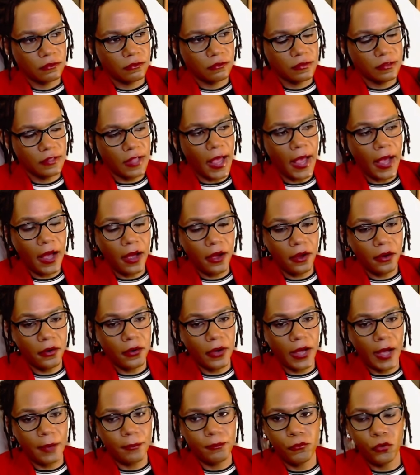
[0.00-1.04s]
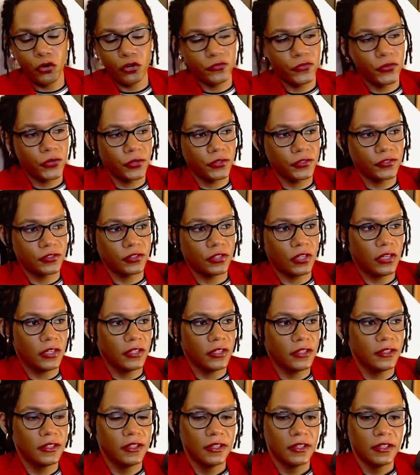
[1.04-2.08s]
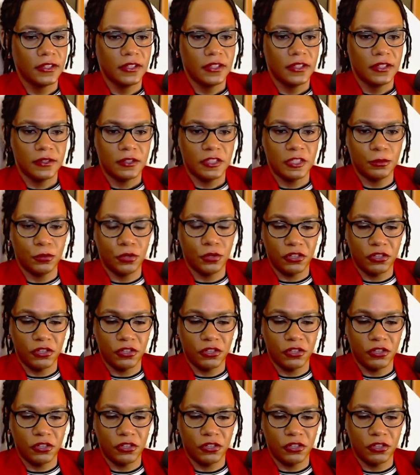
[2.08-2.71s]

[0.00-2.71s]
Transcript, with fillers: Now I'm more focused on the more